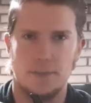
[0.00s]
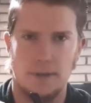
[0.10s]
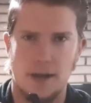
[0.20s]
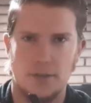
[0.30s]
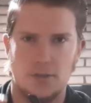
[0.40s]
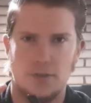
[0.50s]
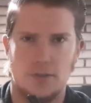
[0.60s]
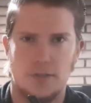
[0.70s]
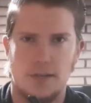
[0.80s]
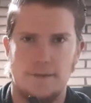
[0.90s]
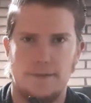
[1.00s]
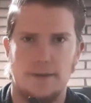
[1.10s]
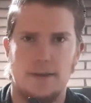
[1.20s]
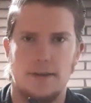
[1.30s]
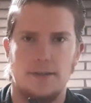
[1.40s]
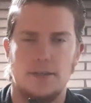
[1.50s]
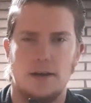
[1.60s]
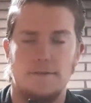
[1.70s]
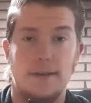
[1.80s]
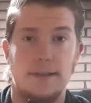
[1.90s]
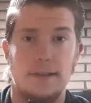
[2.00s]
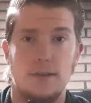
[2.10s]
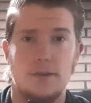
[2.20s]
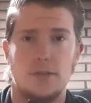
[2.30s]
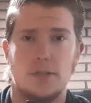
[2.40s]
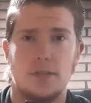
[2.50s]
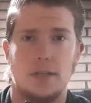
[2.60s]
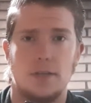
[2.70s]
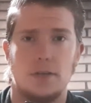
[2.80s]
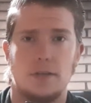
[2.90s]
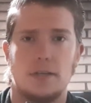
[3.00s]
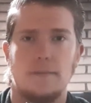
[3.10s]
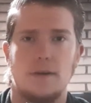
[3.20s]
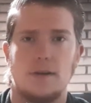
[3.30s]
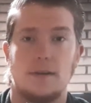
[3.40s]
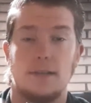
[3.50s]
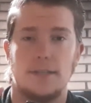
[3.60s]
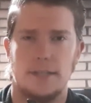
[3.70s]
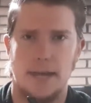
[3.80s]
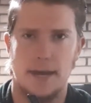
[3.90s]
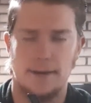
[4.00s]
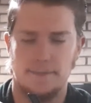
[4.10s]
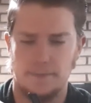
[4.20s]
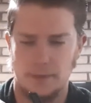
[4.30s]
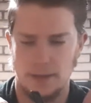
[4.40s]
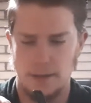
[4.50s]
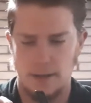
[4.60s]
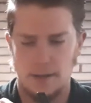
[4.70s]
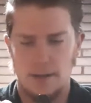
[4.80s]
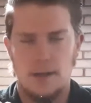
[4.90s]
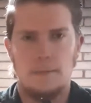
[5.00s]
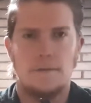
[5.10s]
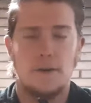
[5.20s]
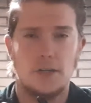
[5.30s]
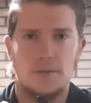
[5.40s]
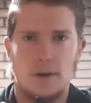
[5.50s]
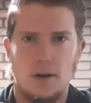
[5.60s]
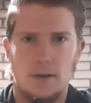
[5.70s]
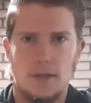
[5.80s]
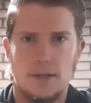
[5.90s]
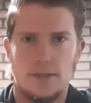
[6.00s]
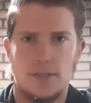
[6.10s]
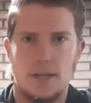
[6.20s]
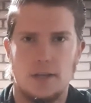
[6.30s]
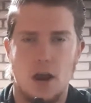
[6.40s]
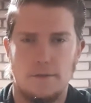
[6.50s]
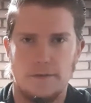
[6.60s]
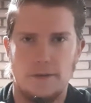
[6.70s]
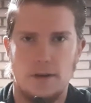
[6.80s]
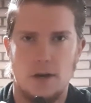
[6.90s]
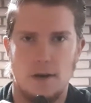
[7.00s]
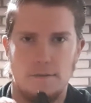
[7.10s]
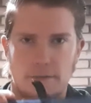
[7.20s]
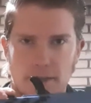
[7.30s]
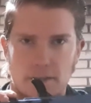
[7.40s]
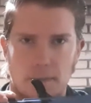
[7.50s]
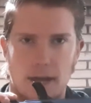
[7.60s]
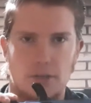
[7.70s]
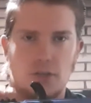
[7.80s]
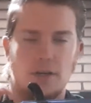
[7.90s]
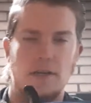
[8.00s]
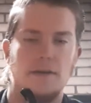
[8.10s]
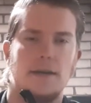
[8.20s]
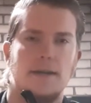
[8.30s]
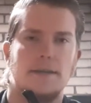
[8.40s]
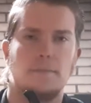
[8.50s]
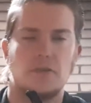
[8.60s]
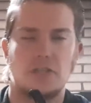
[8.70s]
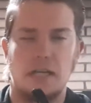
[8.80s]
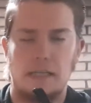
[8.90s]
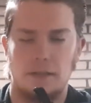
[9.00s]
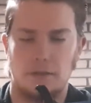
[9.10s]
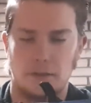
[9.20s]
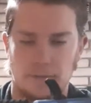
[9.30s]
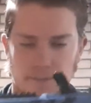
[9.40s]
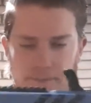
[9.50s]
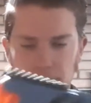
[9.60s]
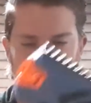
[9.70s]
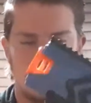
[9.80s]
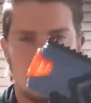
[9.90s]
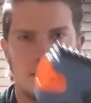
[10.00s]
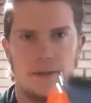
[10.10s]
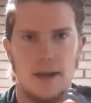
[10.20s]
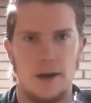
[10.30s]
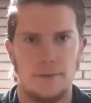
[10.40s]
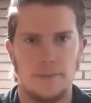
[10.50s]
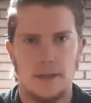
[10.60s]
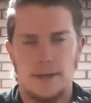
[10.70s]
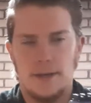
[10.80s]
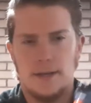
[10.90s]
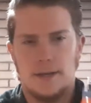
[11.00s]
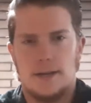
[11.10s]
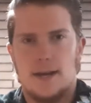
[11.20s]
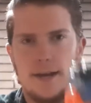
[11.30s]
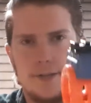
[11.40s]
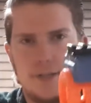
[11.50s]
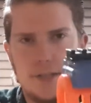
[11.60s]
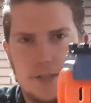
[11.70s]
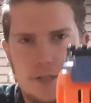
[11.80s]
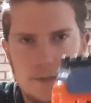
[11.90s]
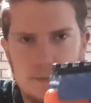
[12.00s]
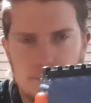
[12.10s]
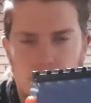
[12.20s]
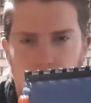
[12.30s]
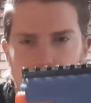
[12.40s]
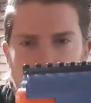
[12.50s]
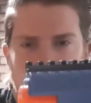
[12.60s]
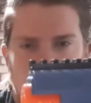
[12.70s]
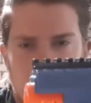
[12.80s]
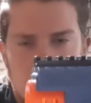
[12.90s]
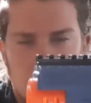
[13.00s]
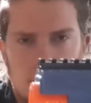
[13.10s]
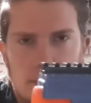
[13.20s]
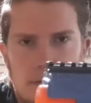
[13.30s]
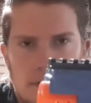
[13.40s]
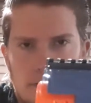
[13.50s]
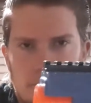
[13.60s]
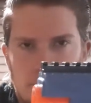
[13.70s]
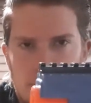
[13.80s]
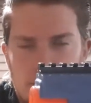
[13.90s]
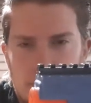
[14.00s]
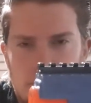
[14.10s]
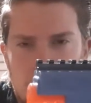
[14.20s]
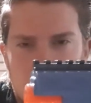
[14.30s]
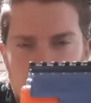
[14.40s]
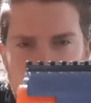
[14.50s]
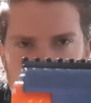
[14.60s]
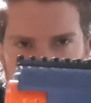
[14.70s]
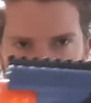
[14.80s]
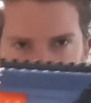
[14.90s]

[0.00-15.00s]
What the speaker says: blaster to see if it is of any use to the community today. But first of all, let's take an overview of this blaster in particular. Now, it has this muzzle here at the front here, which is kind of